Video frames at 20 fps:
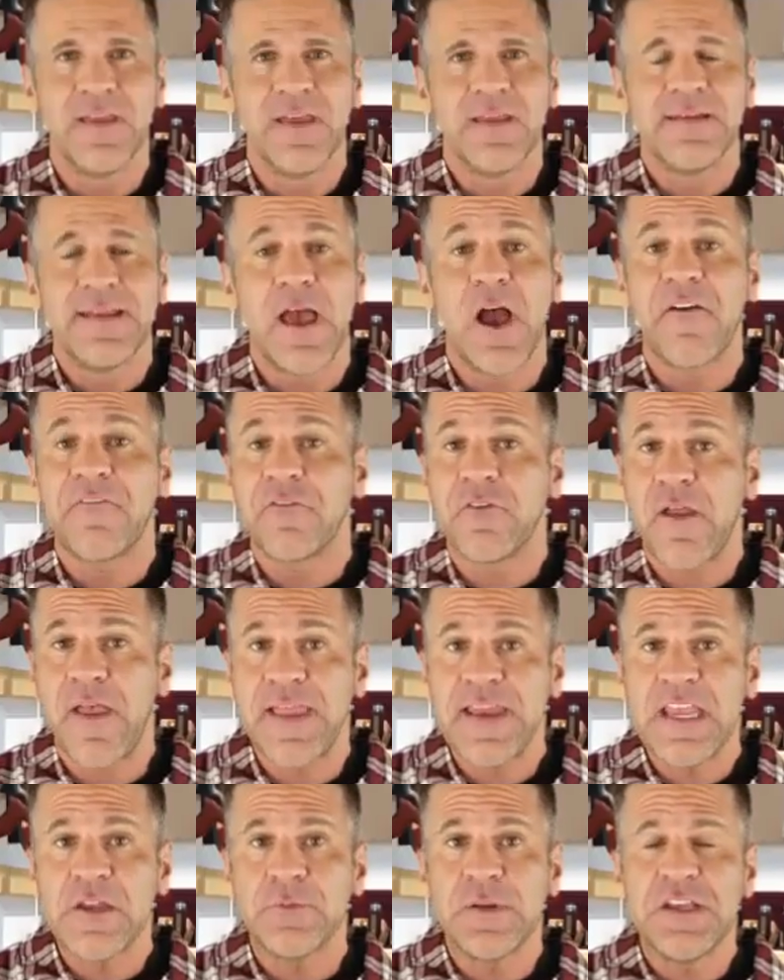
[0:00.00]
Now, if for
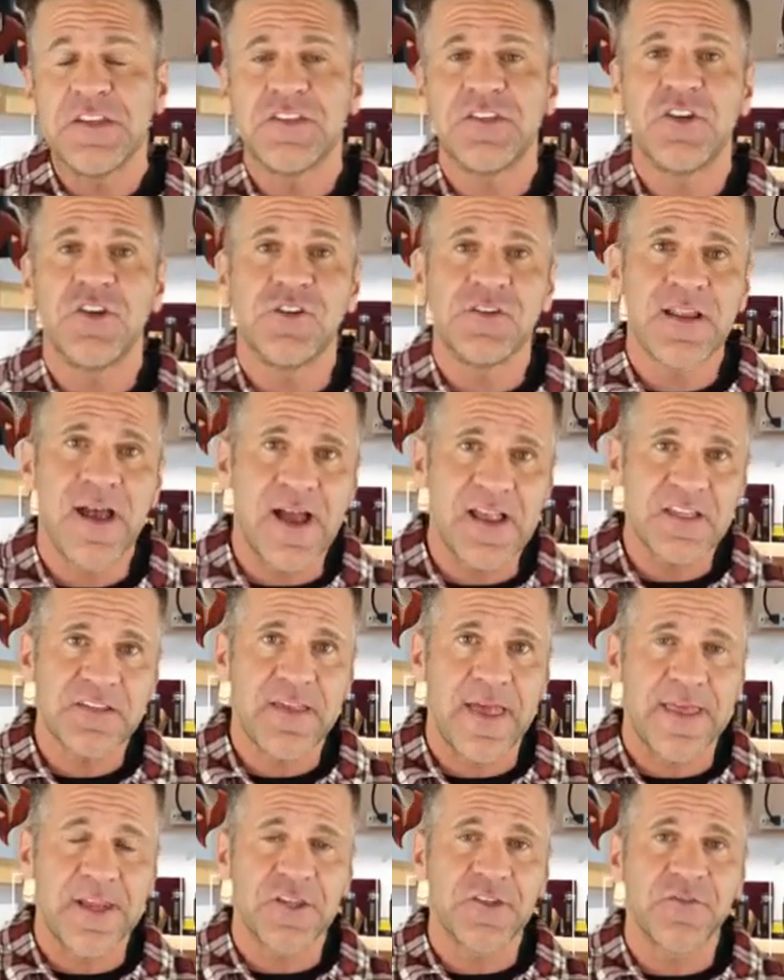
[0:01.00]
any reason you're not
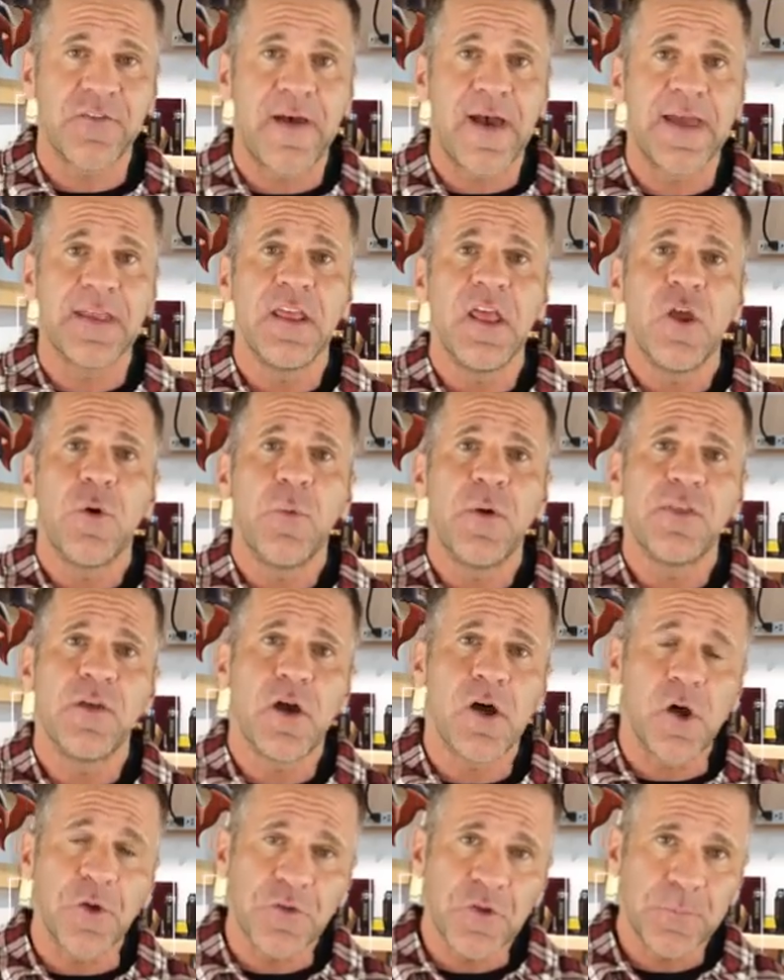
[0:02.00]
satisfied with
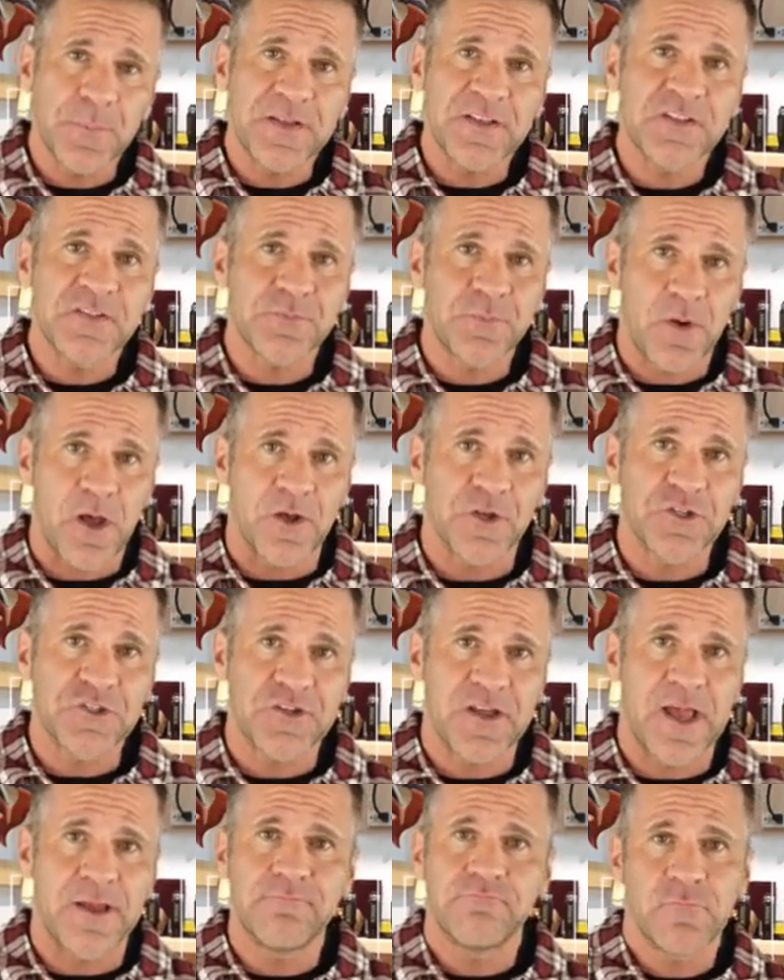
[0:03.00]
Ultimate Small
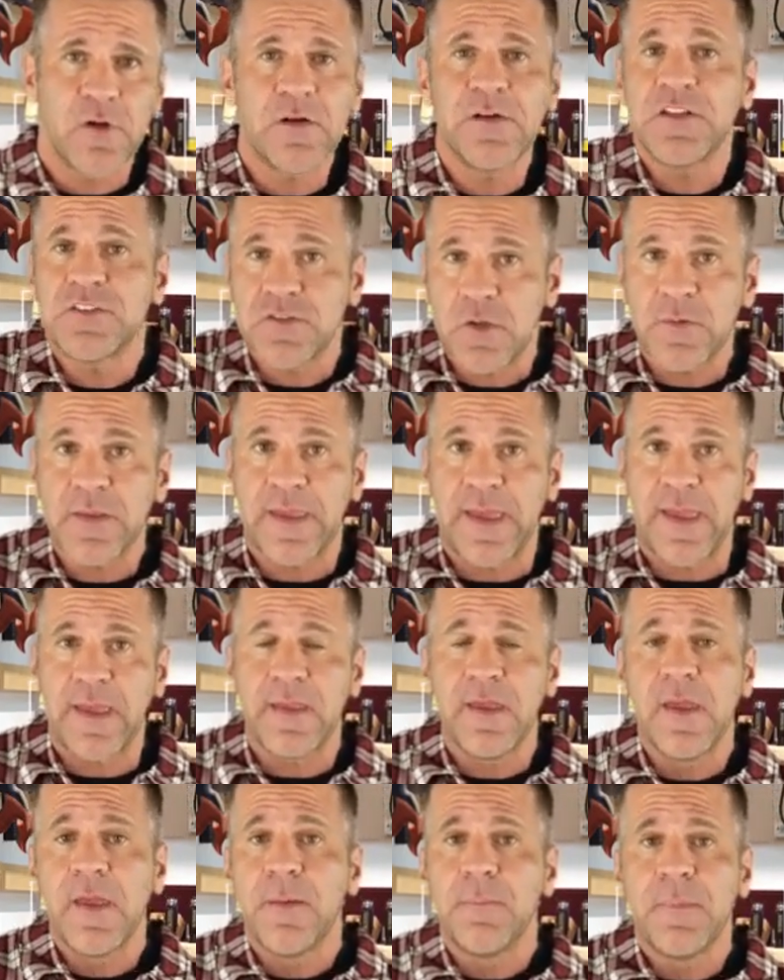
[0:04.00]
Shop, well, it's okay.
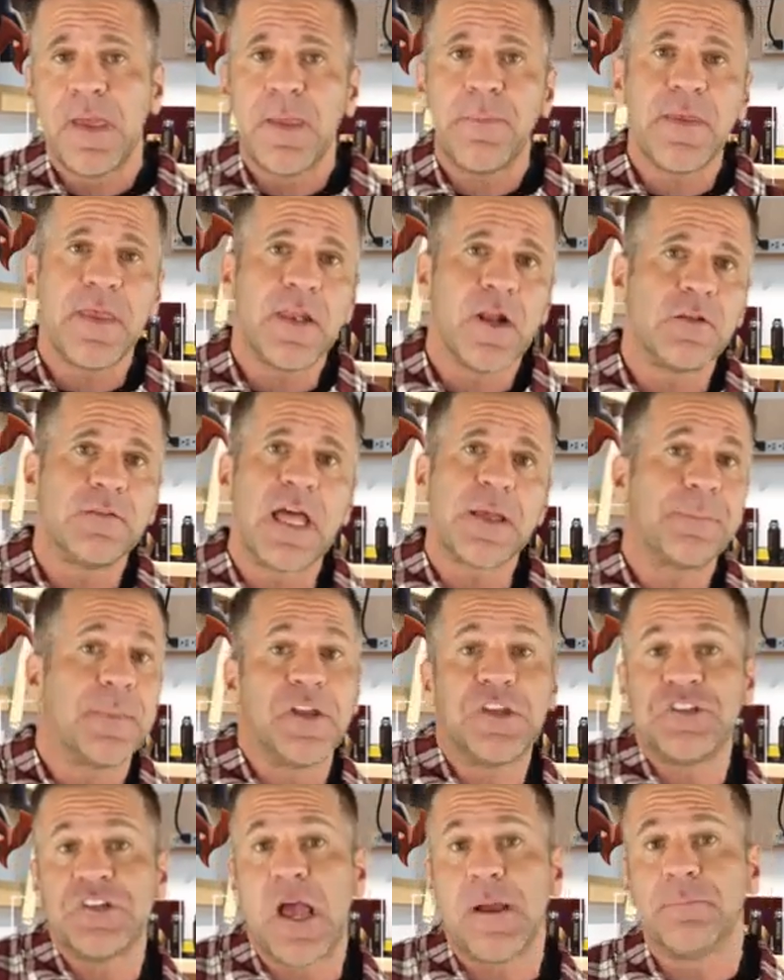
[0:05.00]
Maybe you don't like my
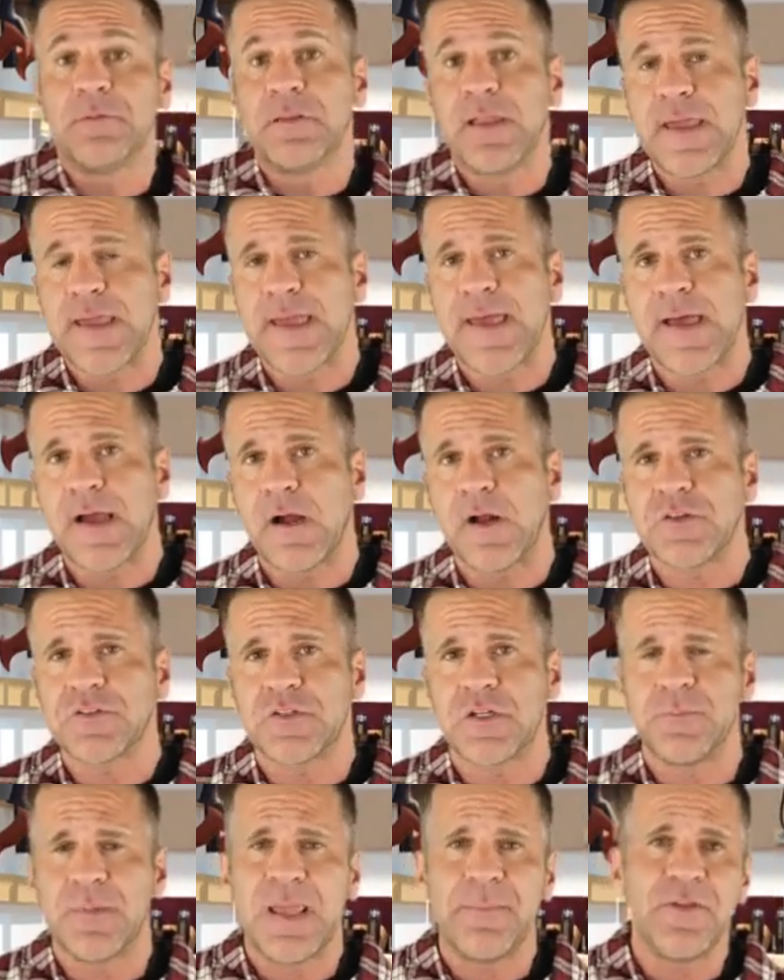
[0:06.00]
shop layouts,
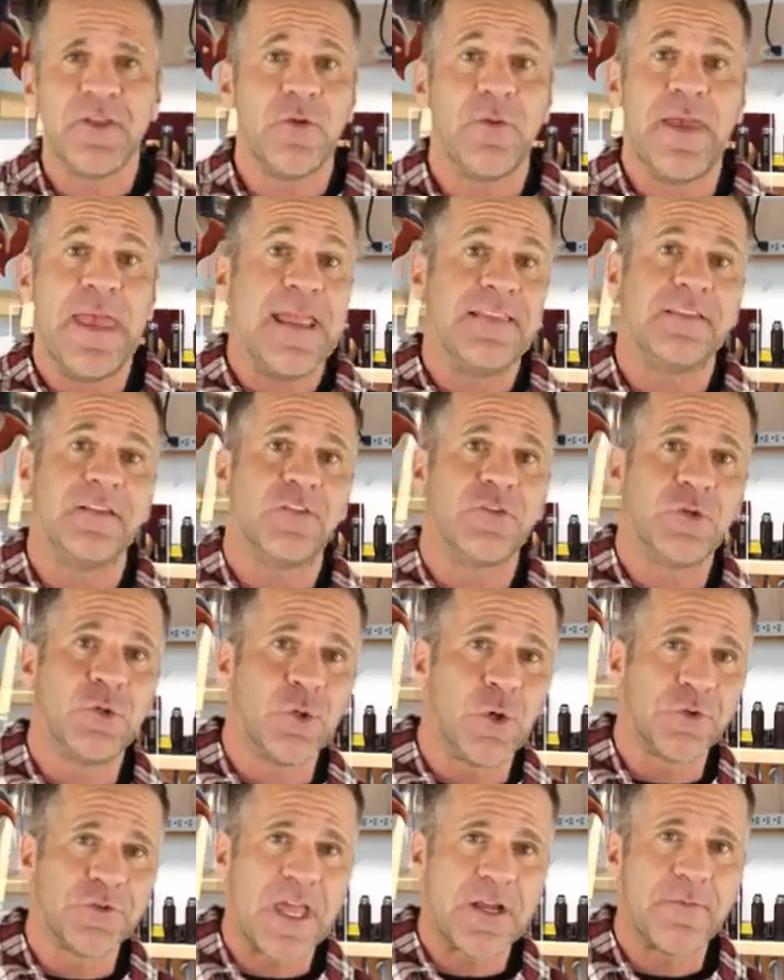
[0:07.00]
or maybe you hate the
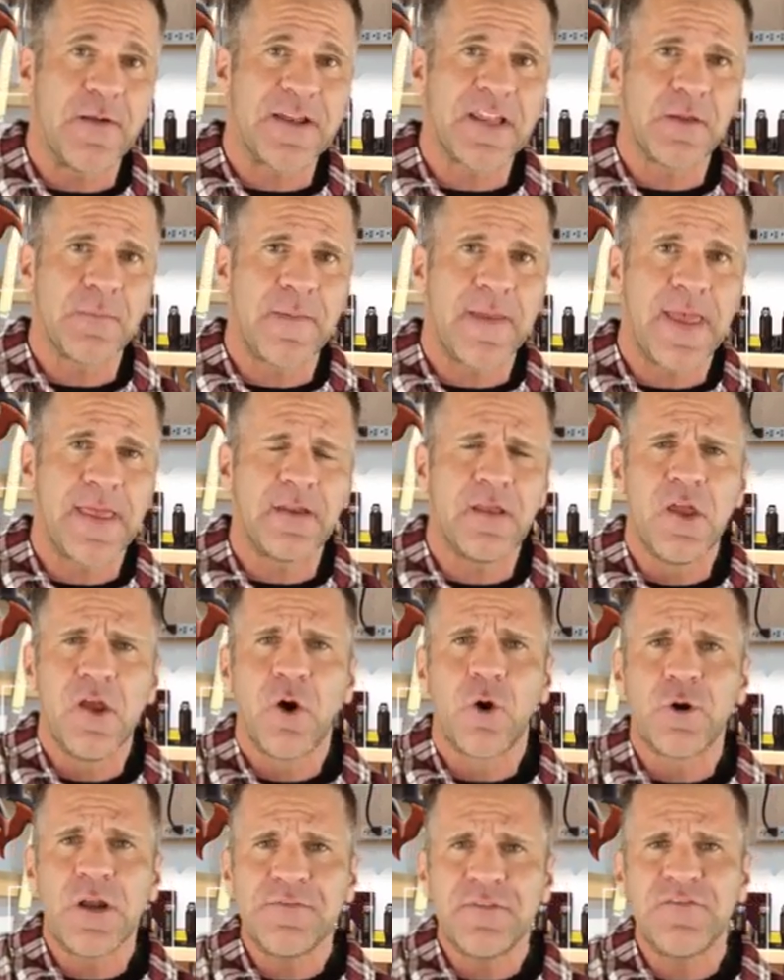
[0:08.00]
tools I recommend,
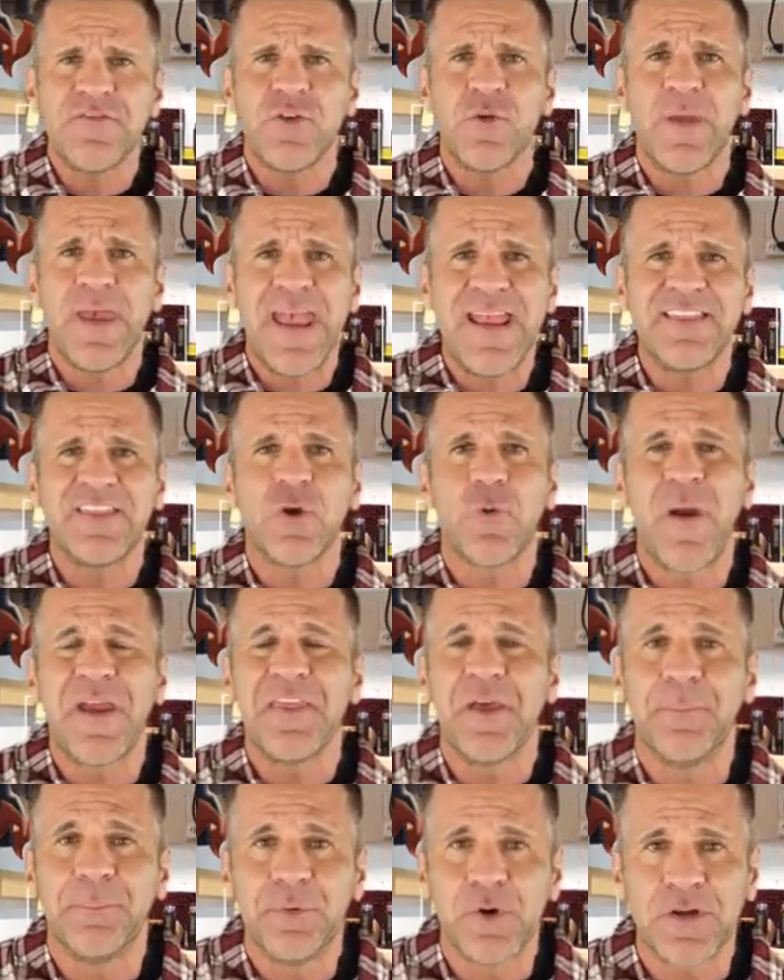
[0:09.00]
or even if you hate the way
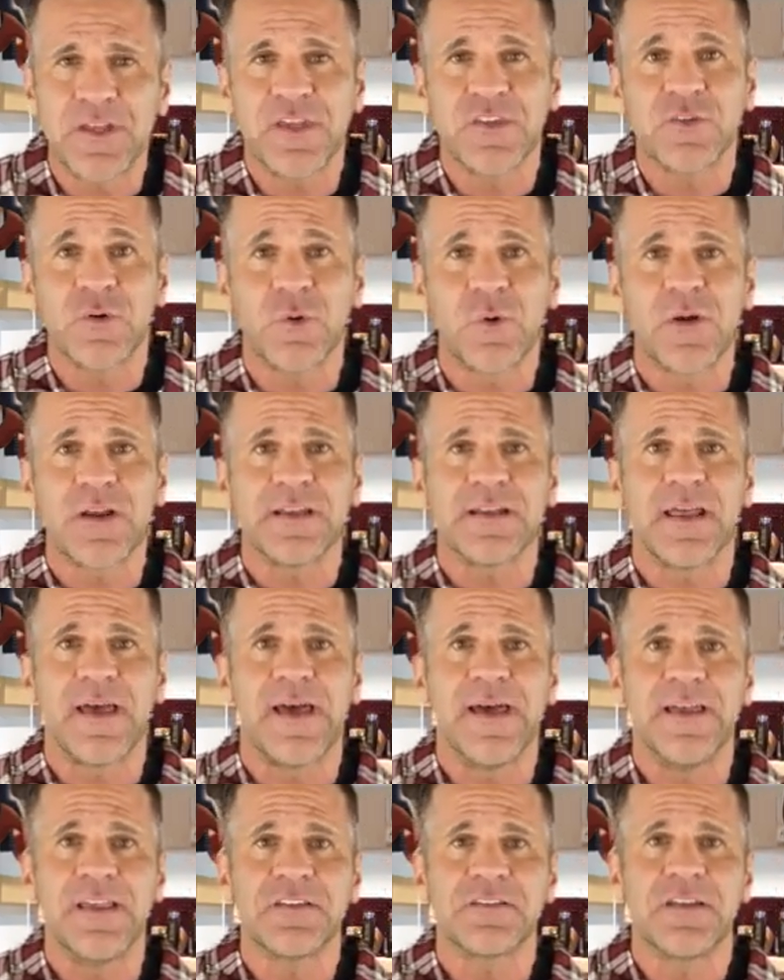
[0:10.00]
the book is
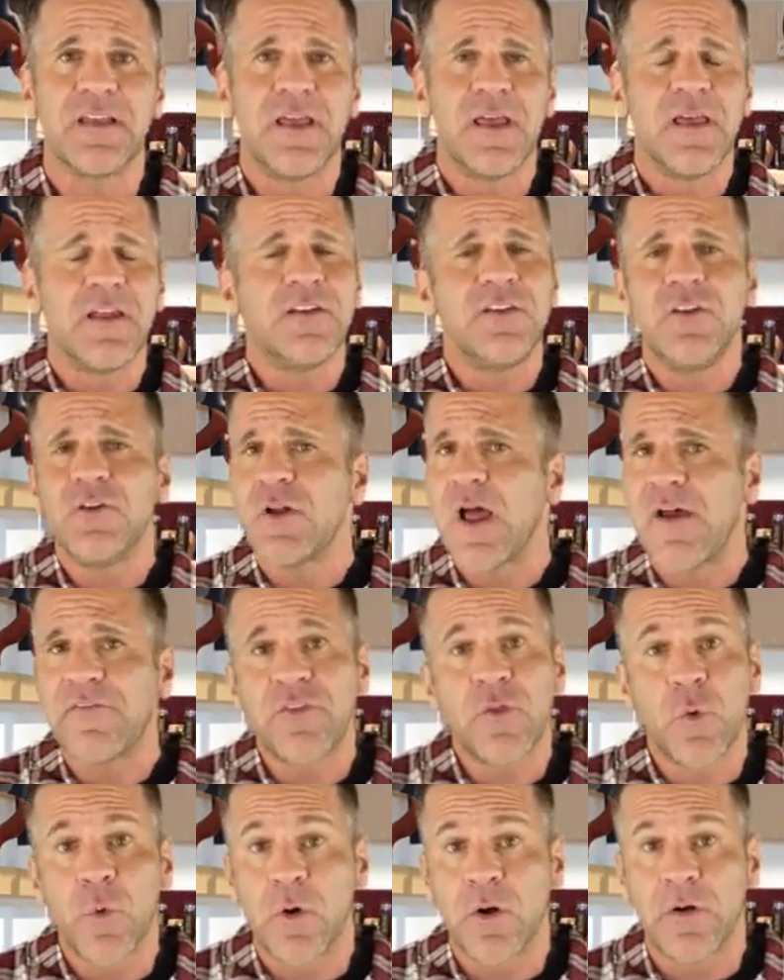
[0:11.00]
organized, you don't have
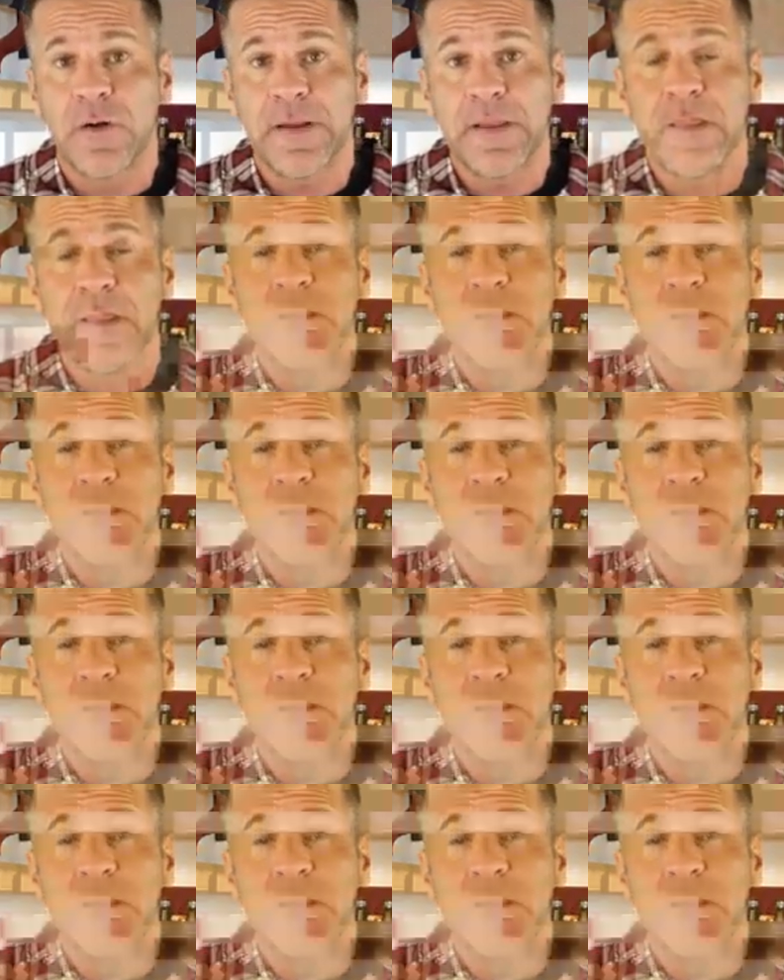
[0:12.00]
to worry.